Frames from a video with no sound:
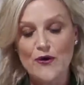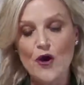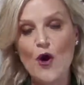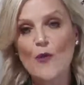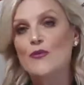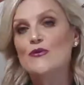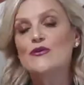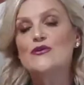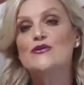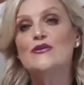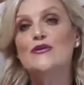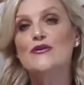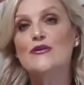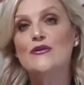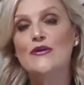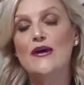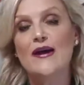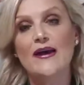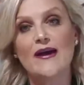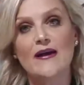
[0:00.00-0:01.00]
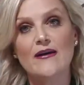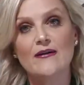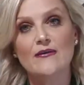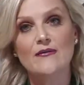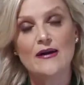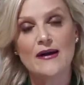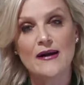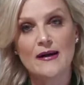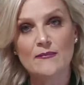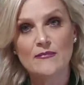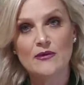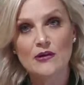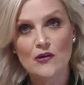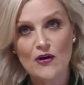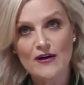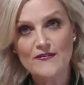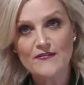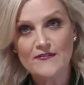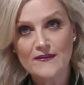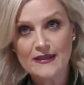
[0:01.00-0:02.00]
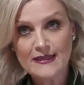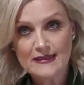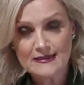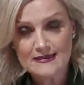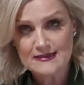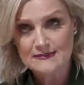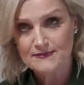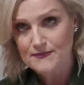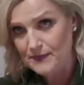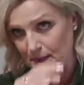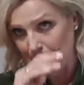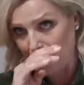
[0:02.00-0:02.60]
hop onto our live feeds,